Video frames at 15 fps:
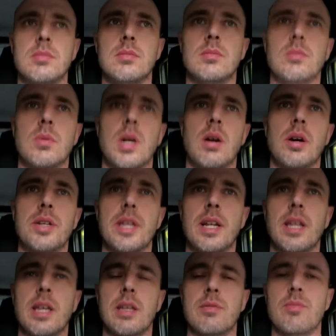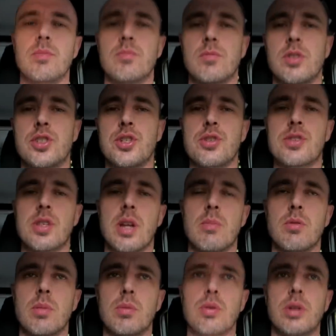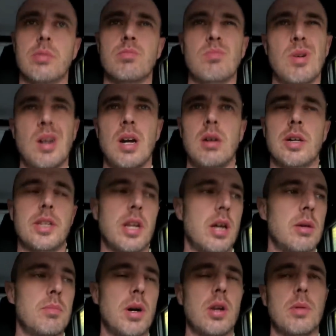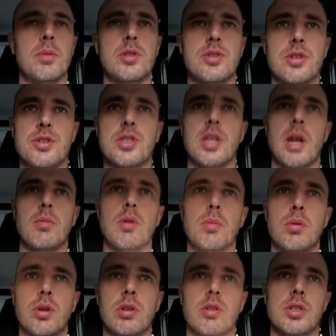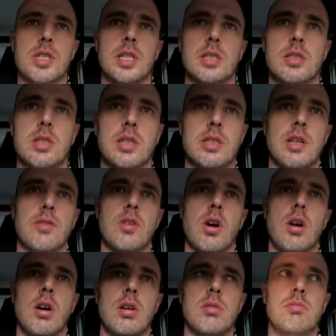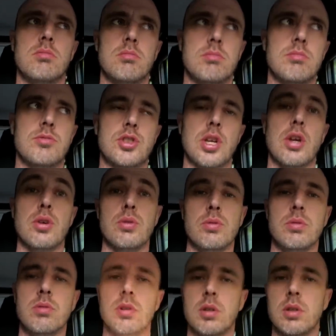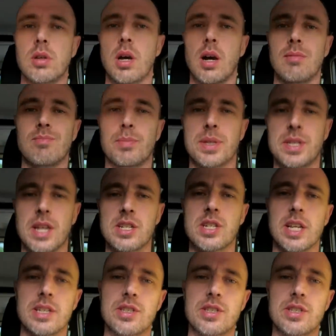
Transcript: Well, ideally reduce the number of border, well I don't know, it might not reduce the number of border crossings because I've got 2 potentially to